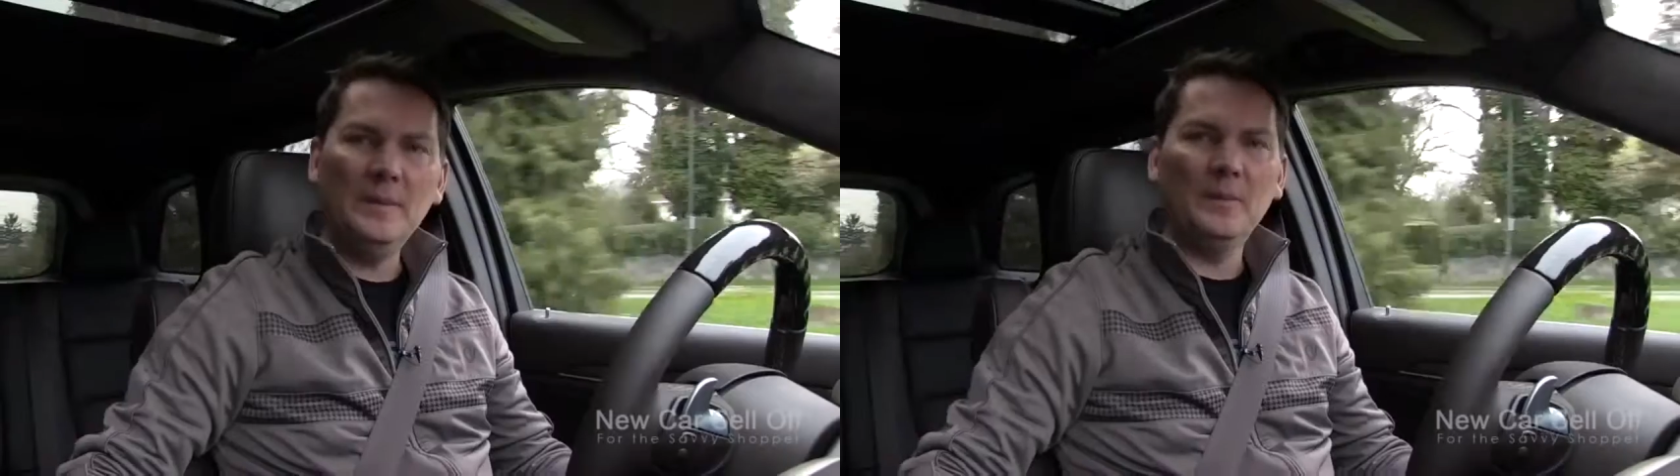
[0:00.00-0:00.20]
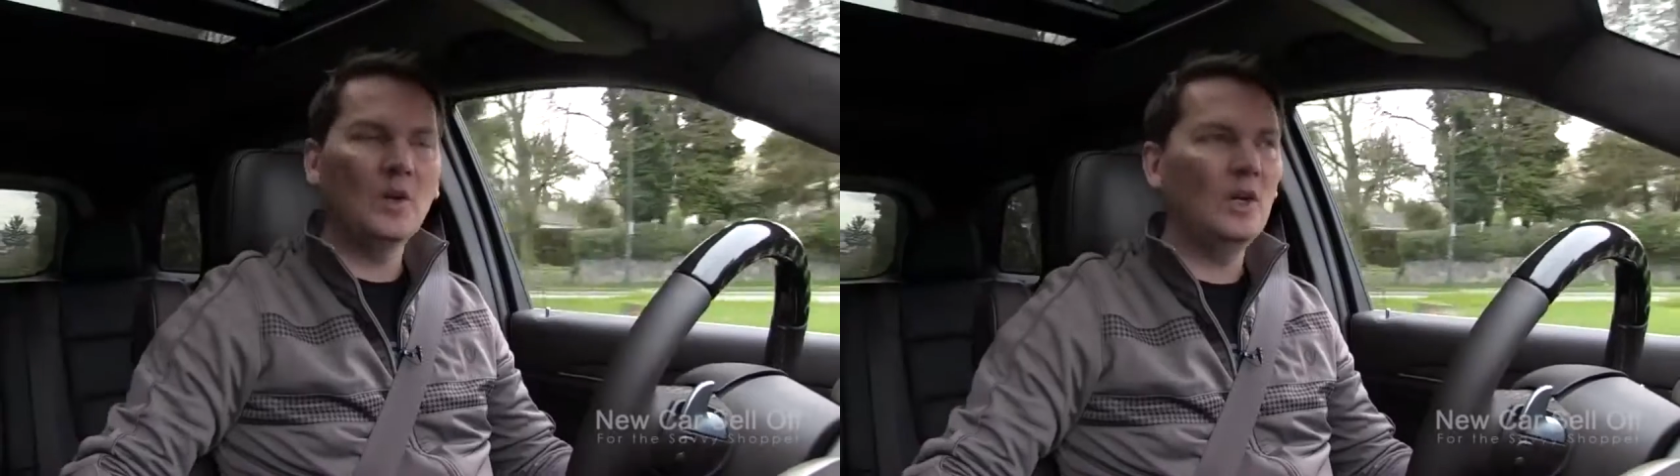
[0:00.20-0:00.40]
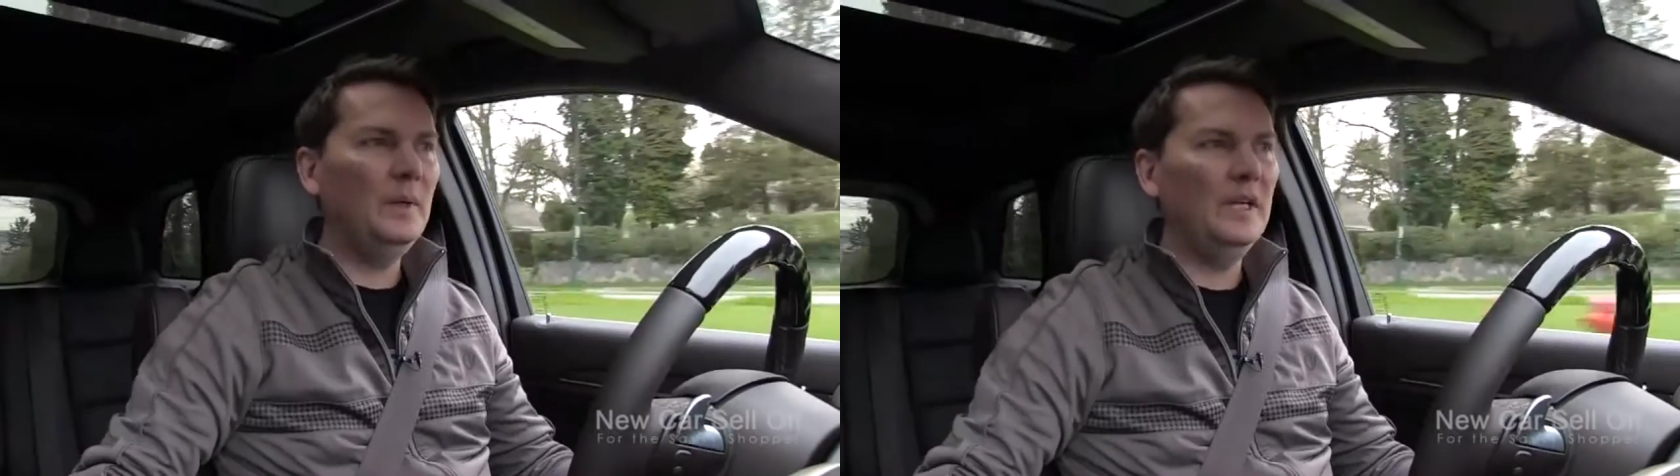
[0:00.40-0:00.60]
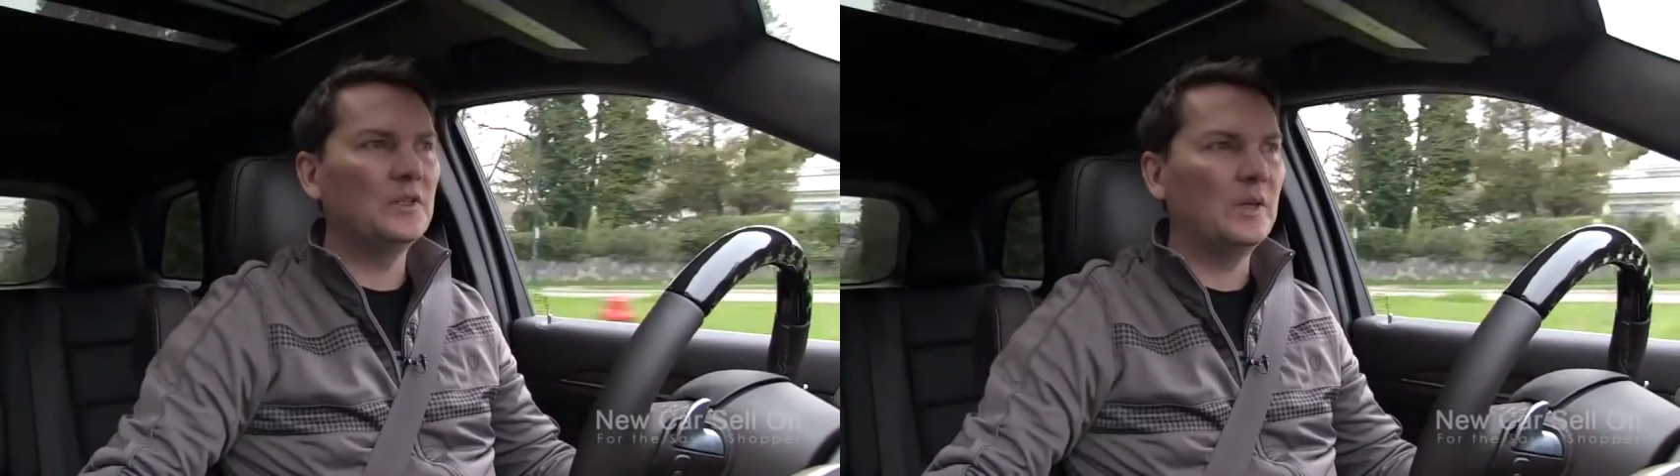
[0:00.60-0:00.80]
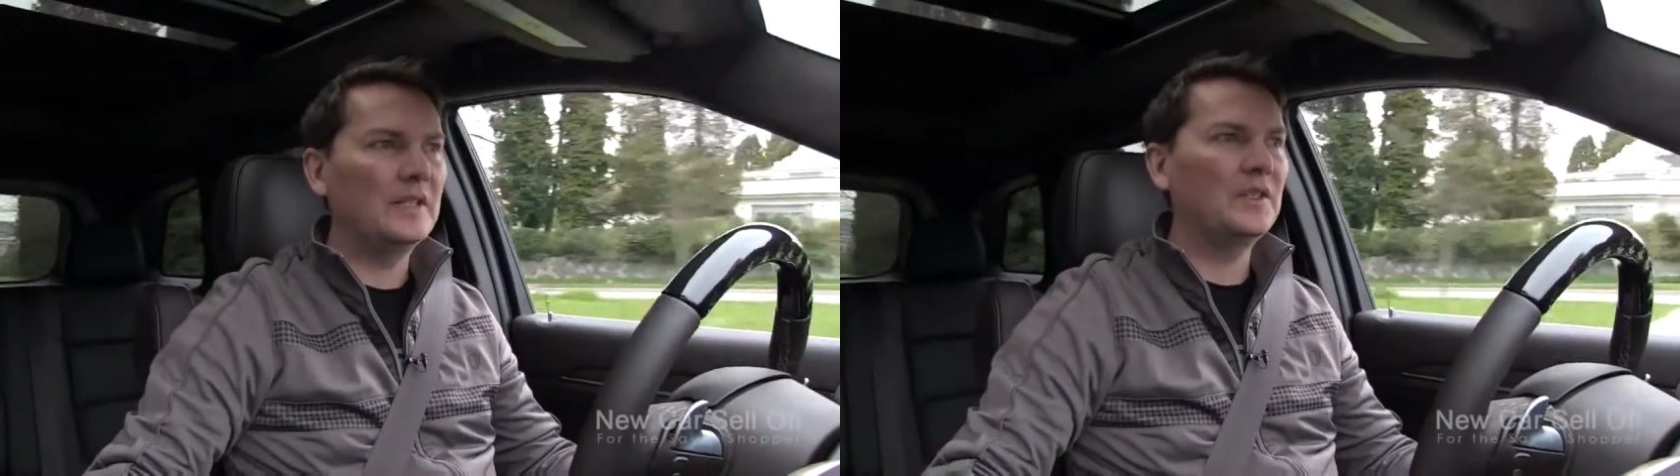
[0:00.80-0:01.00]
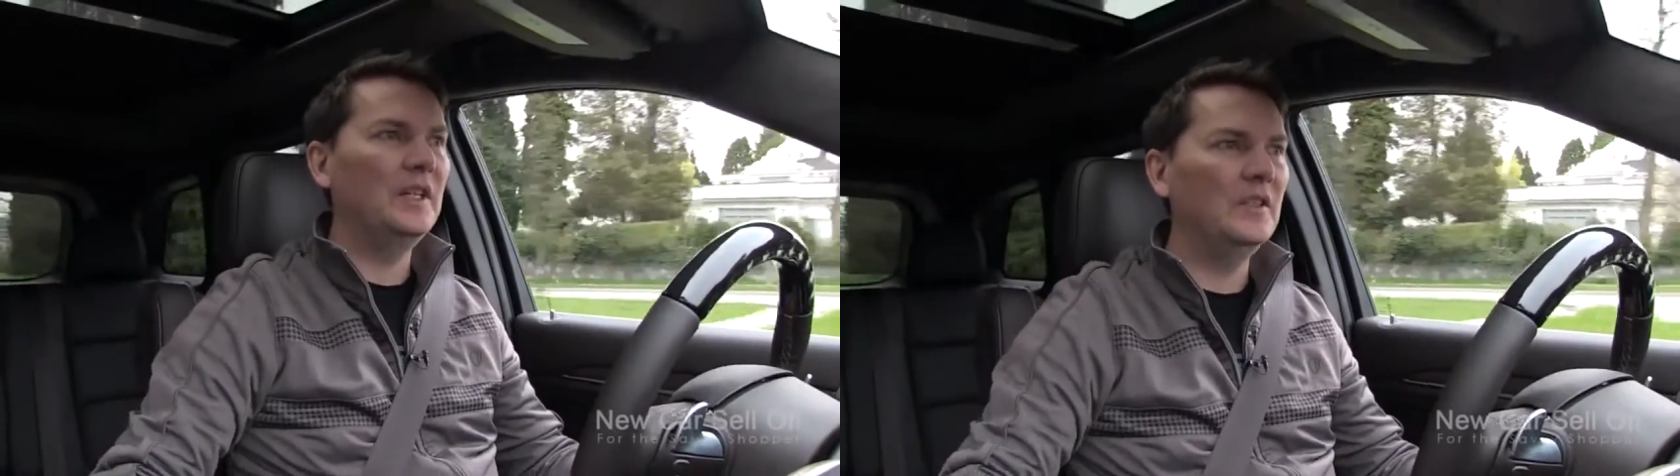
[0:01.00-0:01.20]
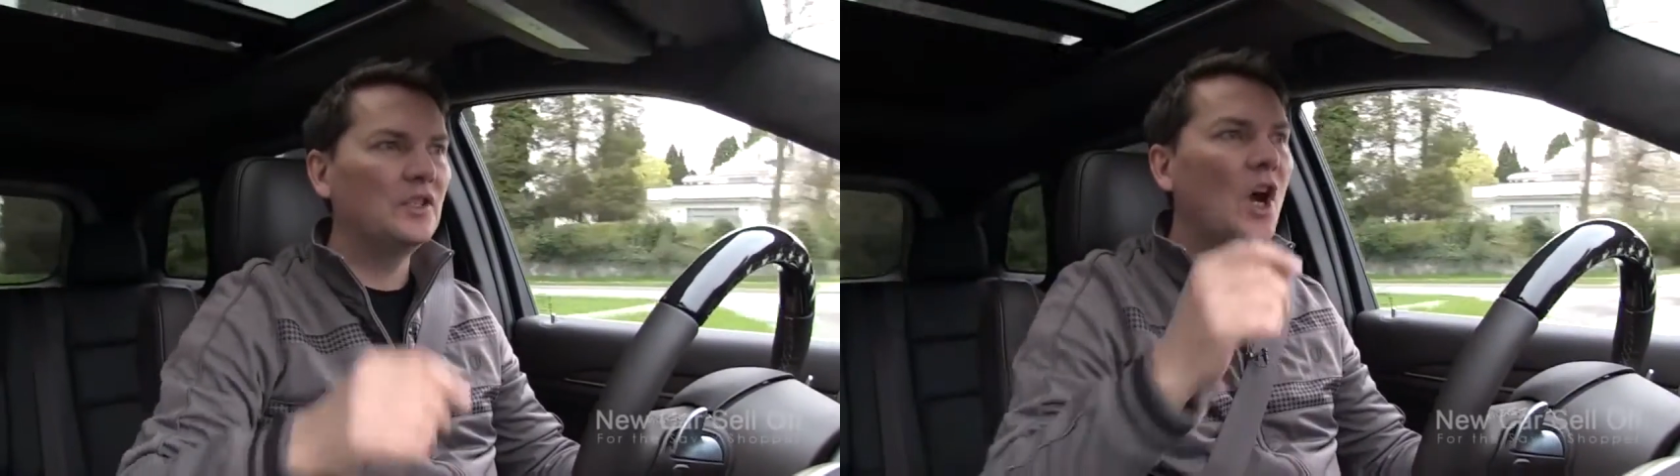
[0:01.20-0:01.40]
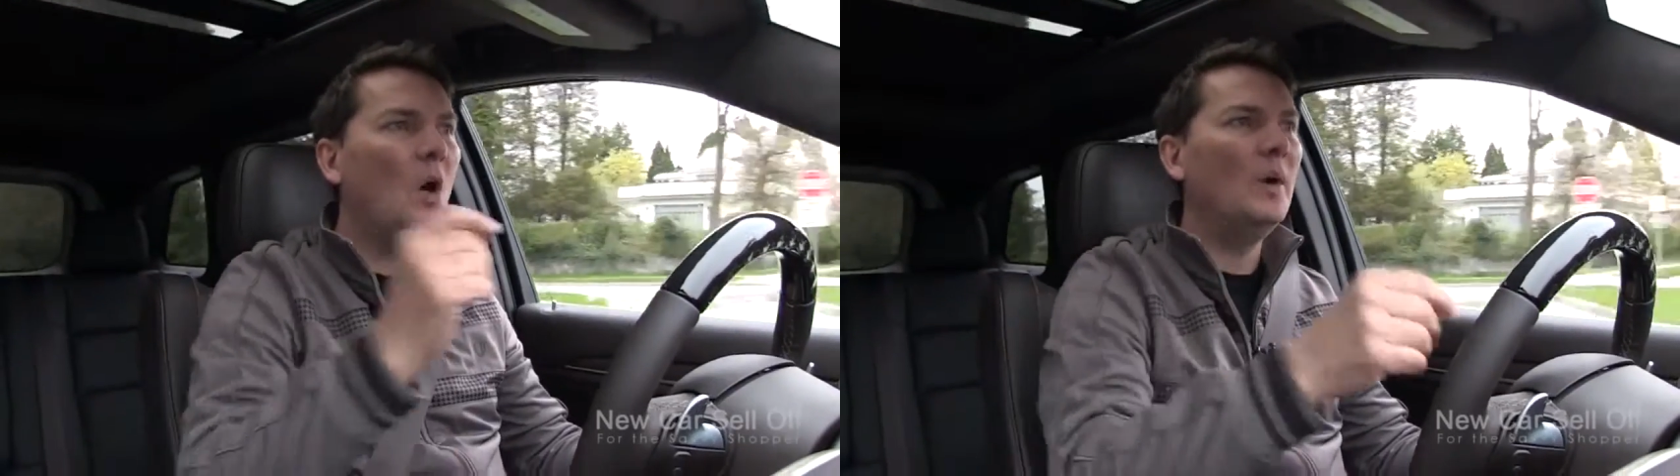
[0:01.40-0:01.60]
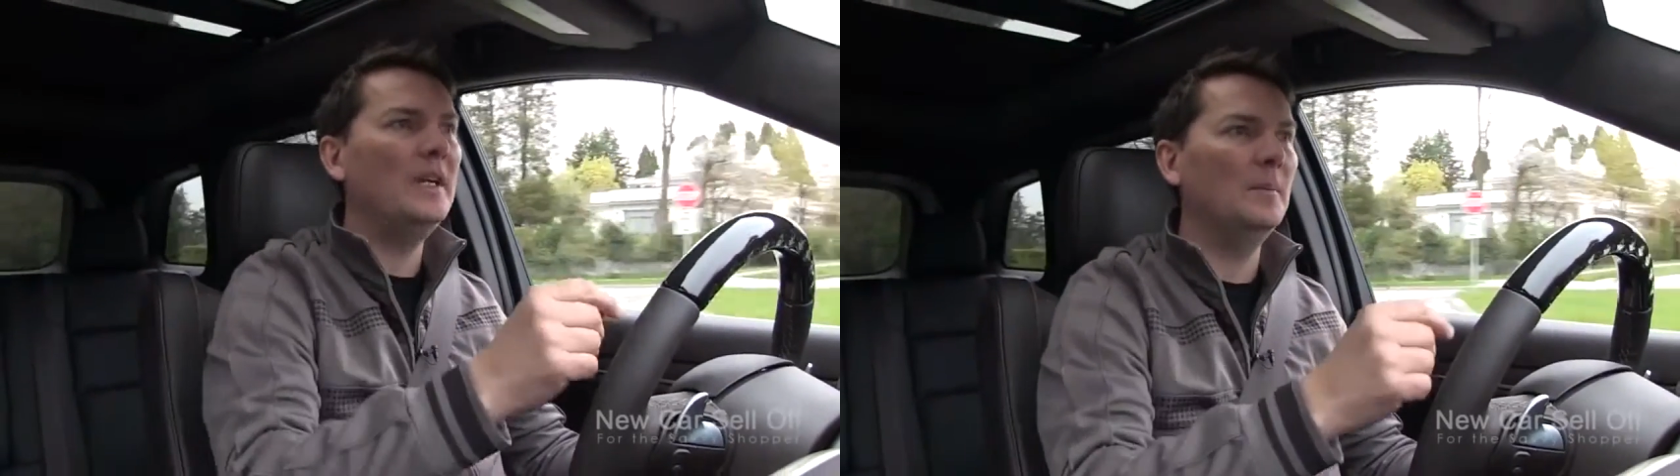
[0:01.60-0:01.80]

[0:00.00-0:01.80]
people are going to be interested in the towing